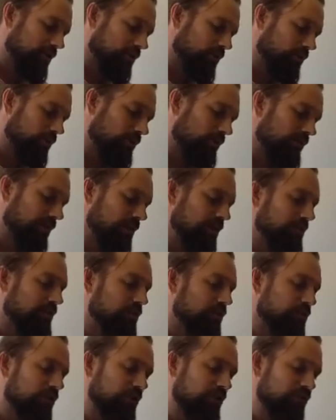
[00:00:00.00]
one thing you
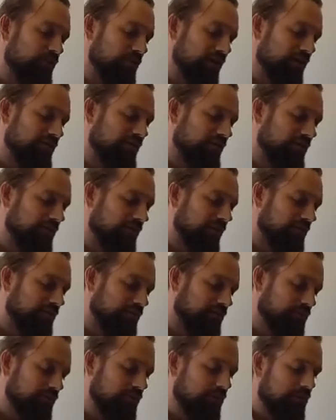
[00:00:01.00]
enjoyed from everything,
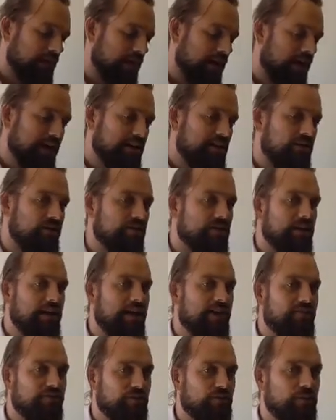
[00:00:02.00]
and
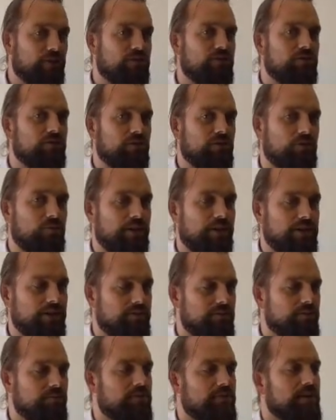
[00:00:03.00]
everyone took away
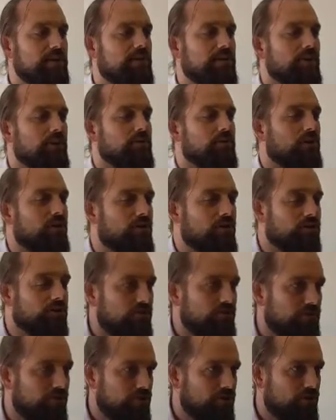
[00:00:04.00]
something that
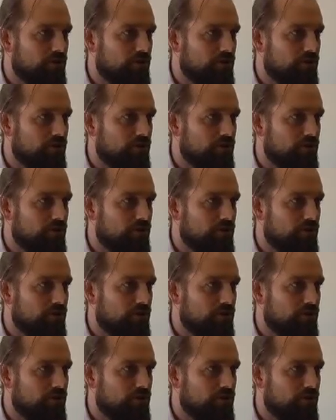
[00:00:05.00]
was